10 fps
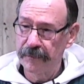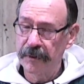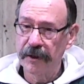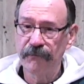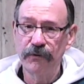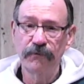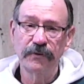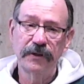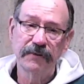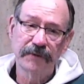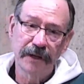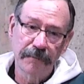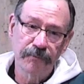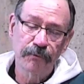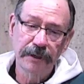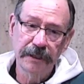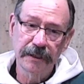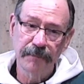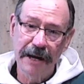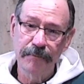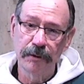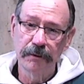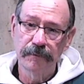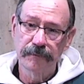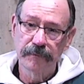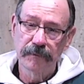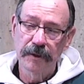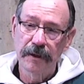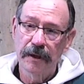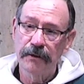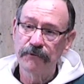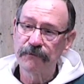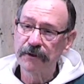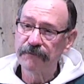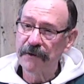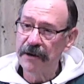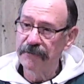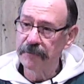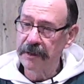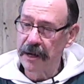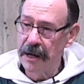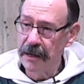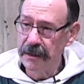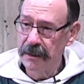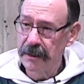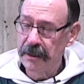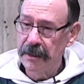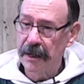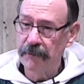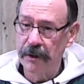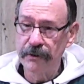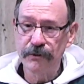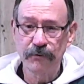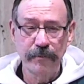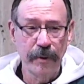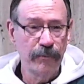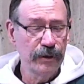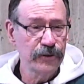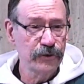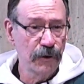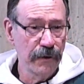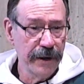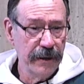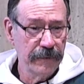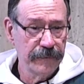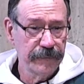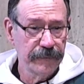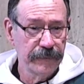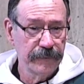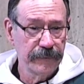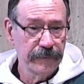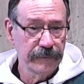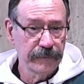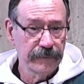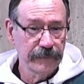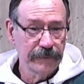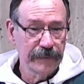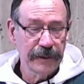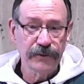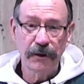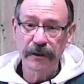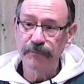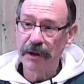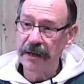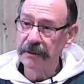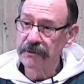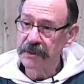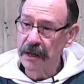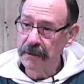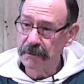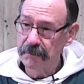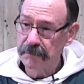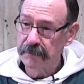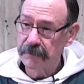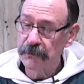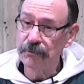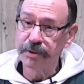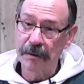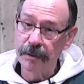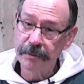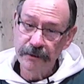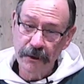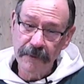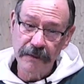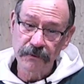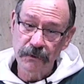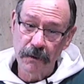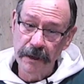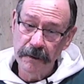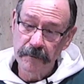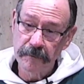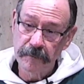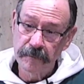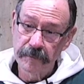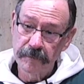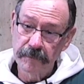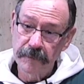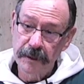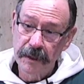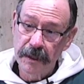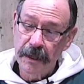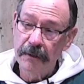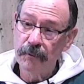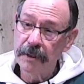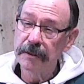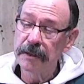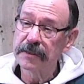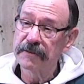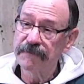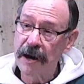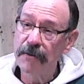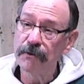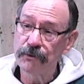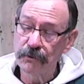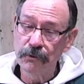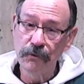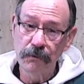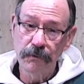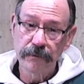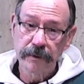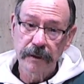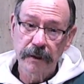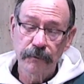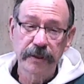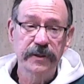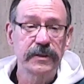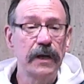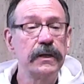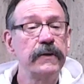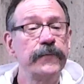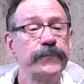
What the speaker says: If you've given up reading the Bible and you feel far from God, I want you to remember a story. It's called The Prodigal Son. You probably know that story. And what does the father do when the son